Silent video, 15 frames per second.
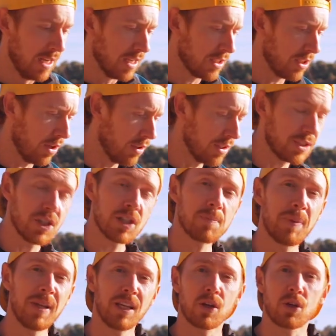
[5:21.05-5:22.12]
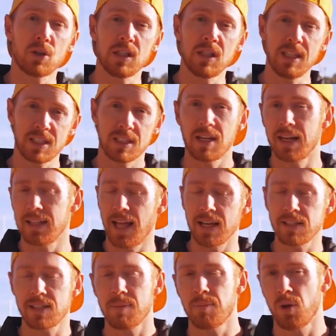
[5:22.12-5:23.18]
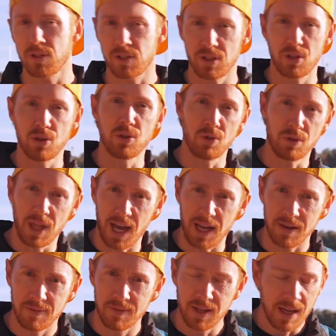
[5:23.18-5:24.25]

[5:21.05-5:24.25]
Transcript: So just being a good listener allows that person to do that,